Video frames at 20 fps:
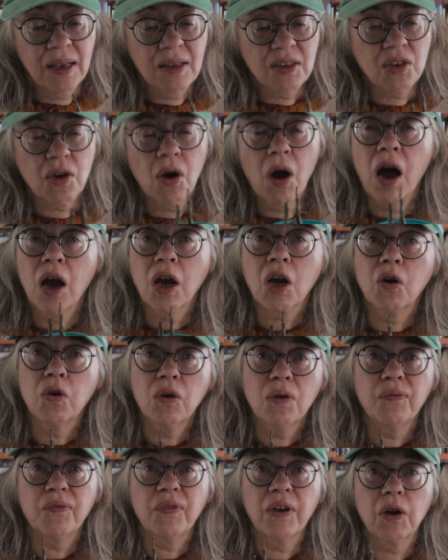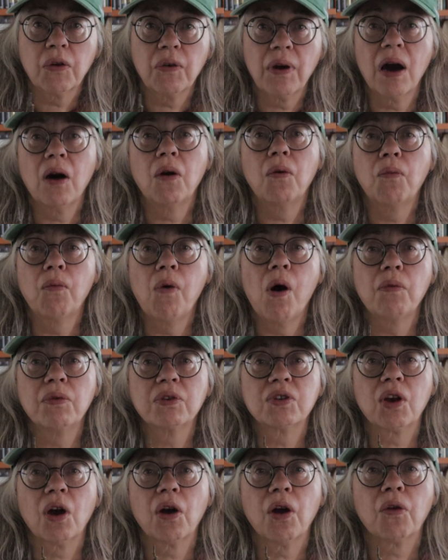So I couldn't figure out what
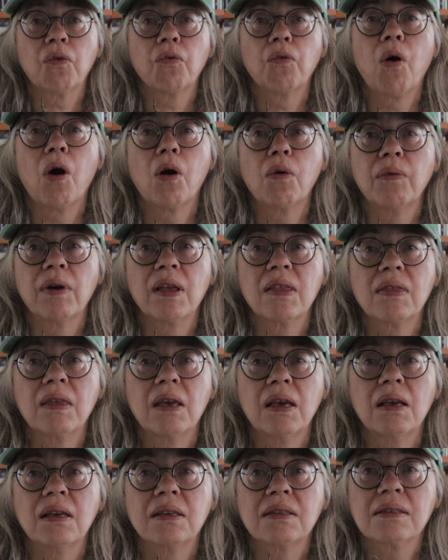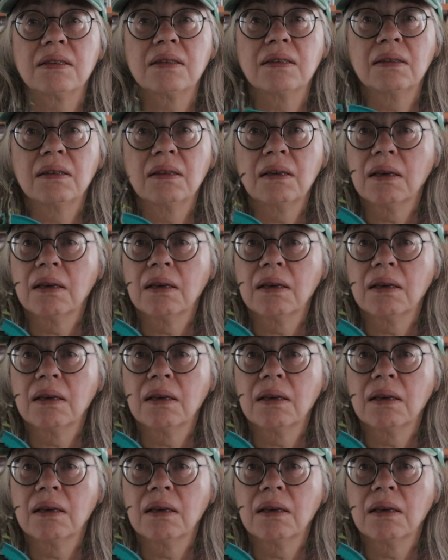was going wrong with this.